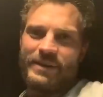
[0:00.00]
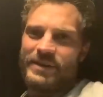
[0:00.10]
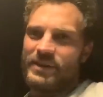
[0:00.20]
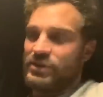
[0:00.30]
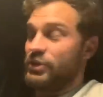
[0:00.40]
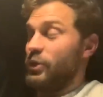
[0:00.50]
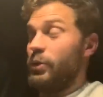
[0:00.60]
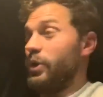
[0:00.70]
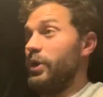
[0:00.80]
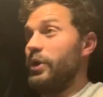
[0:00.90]
It's just so
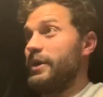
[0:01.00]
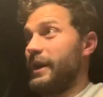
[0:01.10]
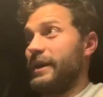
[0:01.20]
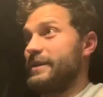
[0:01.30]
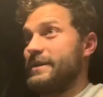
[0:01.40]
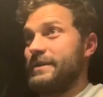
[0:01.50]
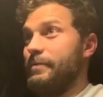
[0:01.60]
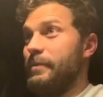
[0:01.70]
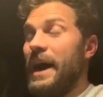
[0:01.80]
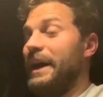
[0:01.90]
good. Like it's just
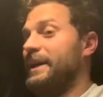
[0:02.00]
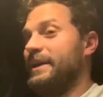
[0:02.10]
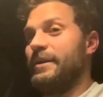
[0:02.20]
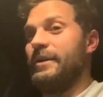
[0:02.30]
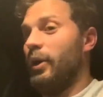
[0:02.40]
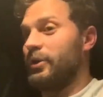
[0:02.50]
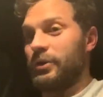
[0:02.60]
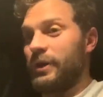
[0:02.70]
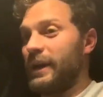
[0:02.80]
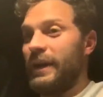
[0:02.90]
mind
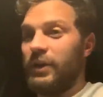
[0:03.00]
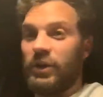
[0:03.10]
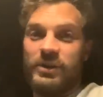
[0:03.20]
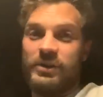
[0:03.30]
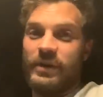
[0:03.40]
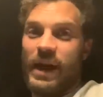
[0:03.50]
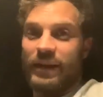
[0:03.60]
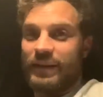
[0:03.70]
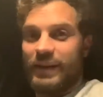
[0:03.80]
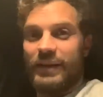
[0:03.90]
alteringly good
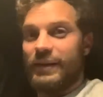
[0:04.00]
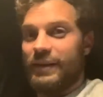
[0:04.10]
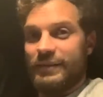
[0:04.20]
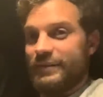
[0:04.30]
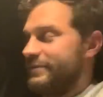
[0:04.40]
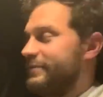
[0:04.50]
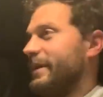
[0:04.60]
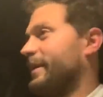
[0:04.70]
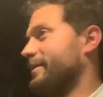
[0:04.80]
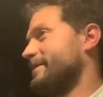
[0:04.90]
acting and
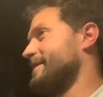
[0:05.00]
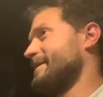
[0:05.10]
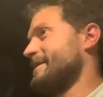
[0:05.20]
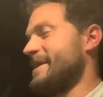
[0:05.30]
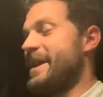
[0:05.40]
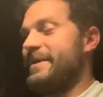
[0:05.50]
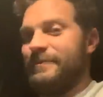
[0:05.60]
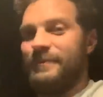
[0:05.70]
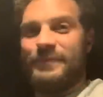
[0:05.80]
oh, it's just insane.